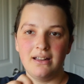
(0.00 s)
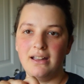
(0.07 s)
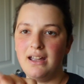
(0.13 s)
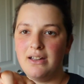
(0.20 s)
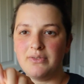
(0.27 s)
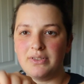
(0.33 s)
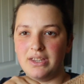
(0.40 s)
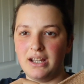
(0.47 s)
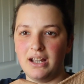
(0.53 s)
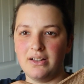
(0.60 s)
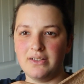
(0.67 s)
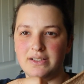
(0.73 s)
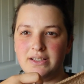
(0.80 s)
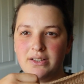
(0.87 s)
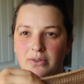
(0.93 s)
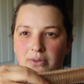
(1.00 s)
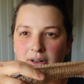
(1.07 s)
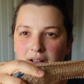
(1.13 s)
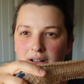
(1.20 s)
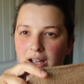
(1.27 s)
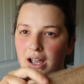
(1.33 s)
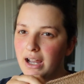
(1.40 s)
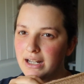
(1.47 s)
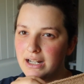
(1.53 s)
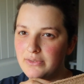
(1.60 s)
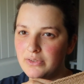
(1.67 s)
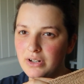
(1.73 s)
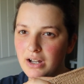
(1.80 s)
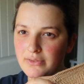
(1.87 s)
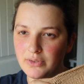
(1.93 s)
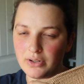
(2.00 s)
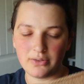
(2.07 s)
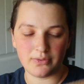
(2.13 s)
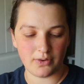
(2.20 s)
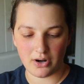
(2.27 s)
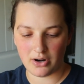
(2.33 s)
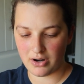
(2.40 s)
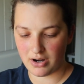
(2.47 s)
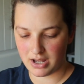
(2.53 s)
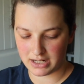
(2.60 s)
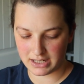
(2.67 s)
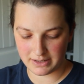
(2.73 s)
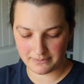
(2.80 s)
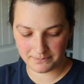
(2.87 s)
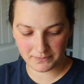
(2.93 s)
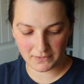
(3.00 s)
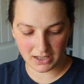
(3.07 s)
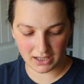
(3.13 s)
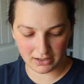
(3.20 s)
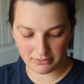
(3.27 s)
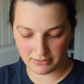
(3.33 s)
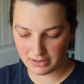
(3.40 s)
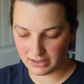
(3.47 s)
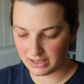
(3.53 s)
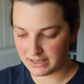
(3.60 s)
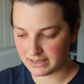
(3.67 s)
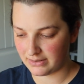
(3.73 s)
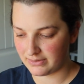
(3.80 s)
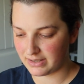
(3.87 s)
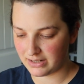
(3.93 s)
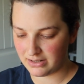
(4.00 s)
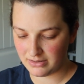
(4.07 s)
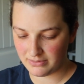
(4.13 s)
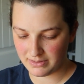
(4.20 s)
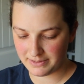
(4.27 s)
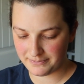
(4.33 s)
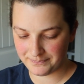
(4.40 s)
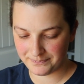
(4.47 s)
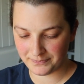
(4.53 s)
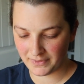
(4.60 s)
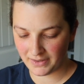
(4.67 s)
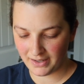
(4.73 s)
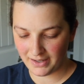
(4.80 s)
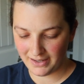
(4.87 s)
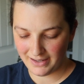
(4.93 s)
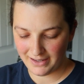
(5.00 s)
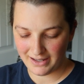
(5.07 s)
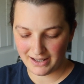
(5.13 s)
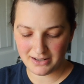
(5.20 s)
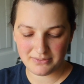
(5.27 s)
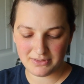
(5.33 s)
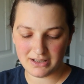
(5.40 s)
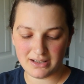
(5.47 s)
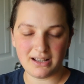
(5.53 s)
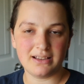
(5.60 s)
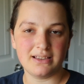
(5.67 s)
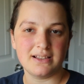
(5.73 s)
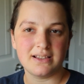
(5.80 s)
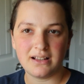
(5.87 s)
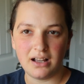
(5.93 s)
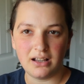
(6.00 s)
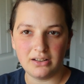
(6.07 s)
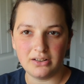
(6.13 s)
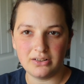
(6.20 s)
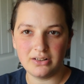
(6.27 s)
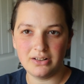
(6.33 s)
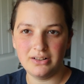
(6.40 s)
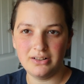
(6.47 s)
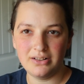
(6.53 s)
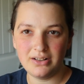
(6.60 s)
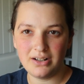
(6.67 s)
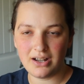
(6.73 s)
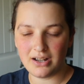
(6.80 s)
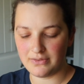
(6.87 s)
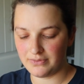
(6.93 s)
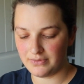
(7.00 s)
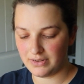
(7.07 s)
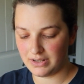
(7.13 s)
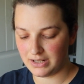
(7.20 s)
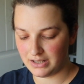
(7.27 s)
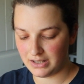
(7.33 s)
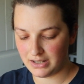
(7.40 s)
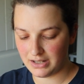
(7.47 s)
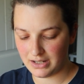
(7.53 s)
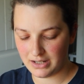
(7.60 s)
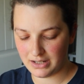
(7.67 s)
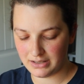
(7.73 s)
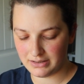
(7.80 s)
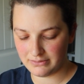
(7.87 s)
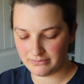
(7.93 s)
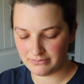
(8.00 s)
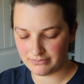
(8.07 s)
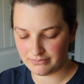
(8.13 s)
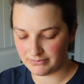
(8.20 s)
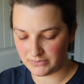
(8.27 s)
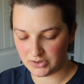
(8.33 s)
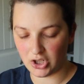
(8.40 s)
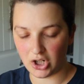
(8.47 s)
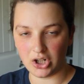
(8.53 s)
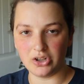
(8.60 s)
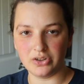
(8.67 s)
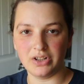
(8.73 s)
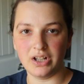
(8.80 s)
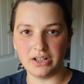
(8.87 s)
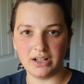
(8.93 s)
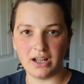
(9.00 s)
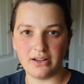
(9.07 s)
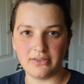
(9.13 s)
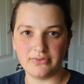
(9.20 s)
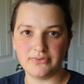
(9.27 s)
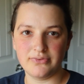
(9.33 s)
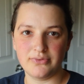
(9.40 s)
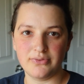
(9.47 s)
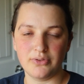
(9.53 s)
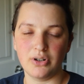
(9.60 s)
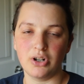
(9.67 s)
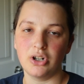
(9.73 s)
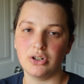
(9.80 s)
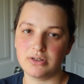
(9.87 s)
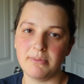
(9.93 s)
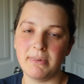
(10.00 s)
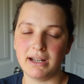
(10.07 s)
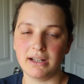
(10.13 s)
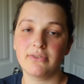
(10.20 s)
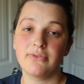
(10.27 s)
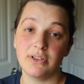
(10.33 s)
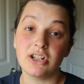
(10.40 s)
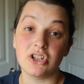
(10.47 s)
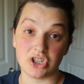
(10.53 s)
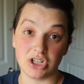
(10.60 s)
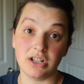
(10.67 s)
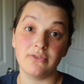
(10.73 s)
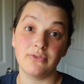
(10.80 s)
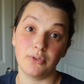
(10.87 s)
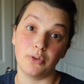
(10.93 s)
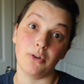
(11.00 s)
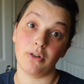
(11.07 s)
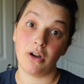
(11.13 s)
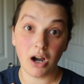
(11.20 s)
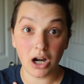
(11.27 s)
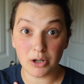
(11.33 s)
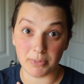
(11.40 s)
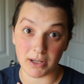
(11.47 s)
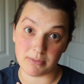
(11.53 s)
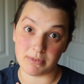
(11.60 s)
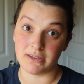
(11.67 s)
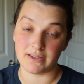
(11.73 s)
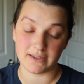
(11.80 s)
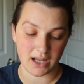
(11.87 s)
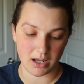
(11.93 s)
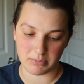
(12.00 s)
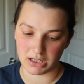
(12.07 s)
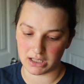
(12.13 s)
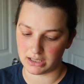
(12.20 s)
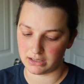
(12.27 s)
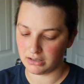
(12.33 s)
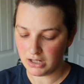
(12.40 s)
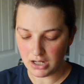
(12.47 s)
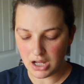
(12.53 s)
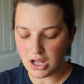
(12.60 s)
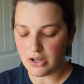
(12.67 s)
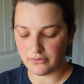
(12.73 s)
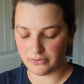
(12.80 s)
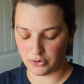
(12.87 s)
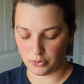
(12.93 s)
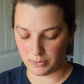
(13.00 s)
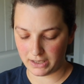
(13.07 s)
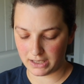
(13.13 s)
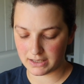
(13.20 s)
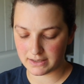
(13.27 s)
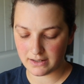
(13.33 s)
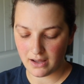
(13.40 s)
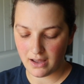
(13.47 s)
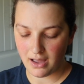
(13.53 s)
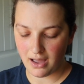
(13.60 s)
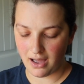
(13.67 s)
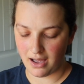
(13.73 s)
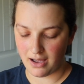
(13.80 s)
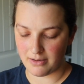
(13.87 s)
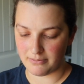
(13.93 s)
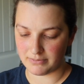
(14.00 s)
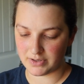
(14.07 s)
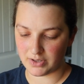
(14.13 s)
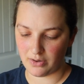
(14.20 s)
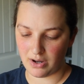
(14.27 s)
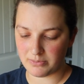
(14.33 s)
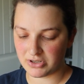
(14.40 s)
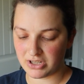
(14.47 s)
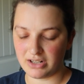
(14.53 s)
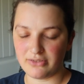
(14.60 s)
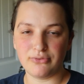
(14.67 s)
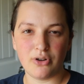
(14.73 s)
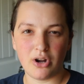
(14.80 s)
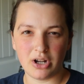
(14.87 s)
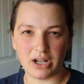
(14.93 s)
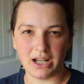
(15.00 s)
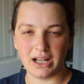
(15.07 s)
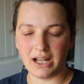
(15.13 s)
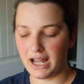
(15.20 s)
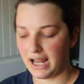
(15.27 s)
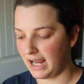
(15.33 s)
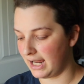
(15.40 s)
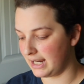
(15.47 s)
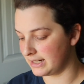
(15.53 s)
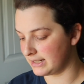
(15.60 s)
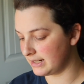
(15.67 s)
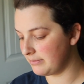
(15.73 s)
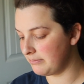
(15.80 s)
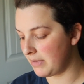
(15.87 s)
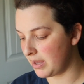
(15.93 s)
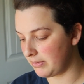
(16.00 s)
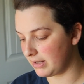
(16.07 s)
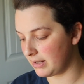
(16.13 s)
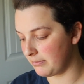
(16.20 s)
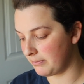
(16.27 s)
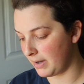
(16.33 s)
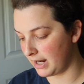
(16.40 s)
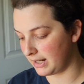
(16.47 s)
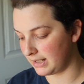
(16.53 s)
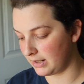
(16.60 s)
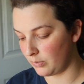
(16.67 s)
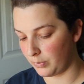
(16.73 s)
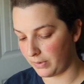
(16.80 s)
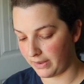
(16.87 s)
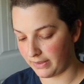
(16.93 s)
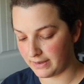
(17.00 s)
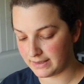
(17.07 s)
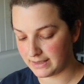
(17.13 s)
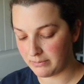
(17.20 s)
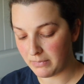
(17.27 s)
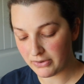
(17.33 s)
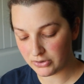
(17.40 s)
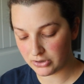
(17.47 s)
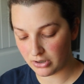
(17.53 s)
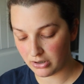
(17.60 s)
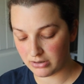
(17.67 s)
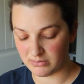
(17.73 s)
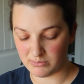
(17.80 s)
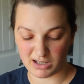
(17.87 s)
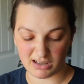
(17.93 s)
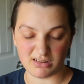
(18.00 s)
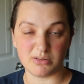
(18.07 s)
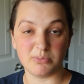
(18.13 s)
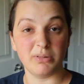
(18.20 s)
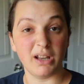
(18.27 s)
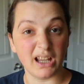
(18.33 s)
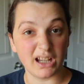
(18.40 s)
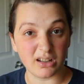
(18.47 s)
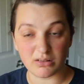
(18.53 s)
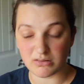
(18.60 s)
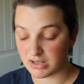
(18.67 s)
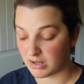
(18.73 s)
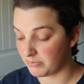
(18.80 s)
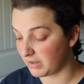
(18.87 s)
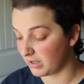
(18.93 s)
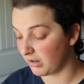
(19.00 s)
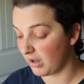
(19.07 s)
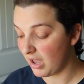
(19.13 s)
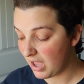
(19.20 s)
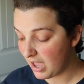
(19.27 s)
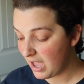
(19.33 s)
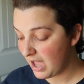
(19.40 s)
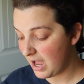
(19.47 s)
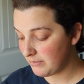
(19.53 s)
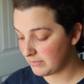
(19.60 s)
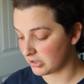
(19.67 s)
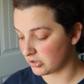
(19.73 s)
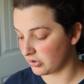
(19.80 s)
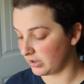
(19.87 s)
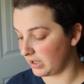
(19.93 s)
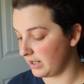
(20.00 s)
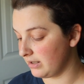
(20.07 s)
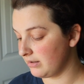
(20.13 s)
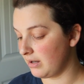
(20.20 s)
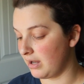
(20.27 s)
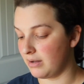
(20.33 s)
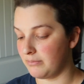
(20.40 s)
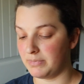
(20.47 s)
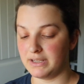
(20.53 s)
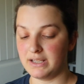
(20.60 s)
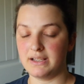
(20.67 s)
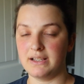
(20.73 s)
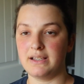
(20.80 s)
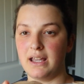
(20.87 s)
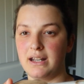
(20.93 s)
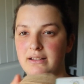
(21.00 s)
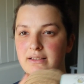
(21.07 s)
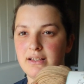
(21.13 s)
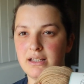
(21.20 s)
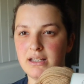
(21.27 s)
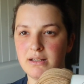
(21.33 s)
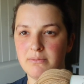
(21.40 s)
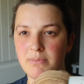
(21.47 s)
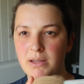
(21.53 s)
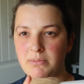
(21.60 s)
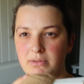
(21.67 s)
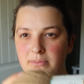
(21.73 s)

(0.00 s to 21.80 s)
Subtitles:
everything else, so I never got very far on it, and I realized, I was like, you know what, I don't really like this color of yarn enough to finish it for our baby that's coming in a few weeks, so I'm just going to frog it and maybe combine it with some other yarn and make a little blanket or something. I'm not sure yet, but this is out of the Baby